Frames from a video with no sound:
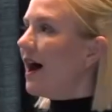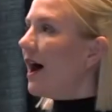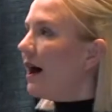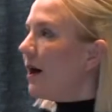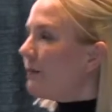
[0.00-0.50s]

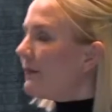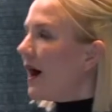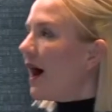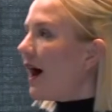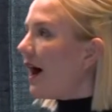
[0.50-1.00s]
Um,
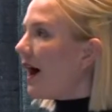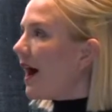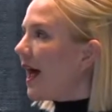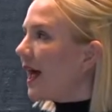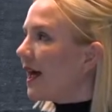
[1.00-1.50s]

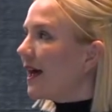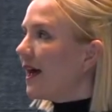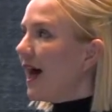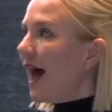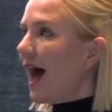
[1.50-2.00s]
I
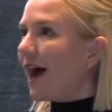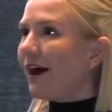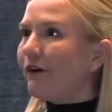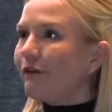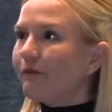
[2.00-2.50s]

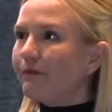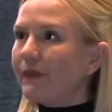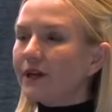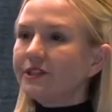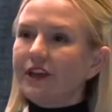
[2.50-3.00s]
have
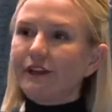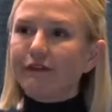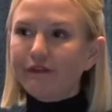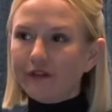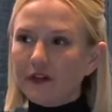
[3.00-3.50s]
built a
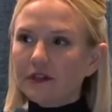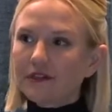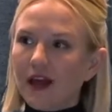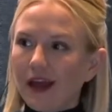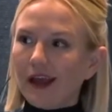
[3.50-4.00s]

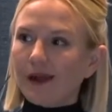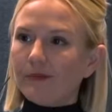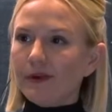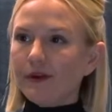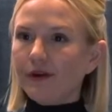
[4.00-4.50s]

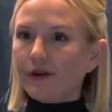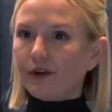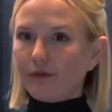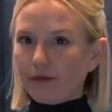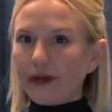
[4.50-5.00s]
full-time
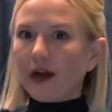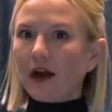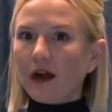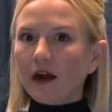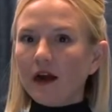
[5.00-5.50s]

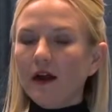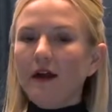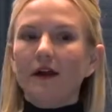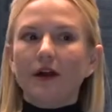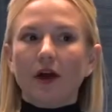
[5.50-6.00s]
career
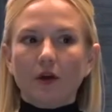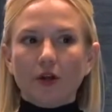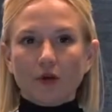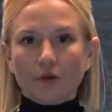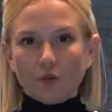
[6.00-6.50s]

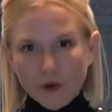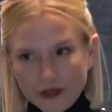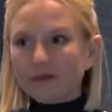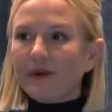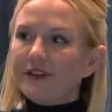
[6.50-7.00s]

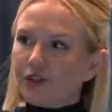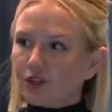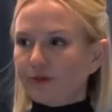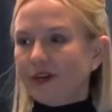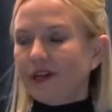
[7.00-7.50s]
with my
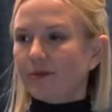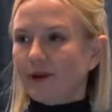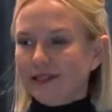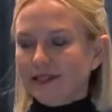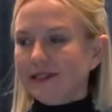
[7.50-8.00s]
social media
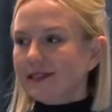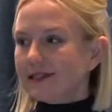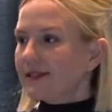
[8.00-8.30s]
presence.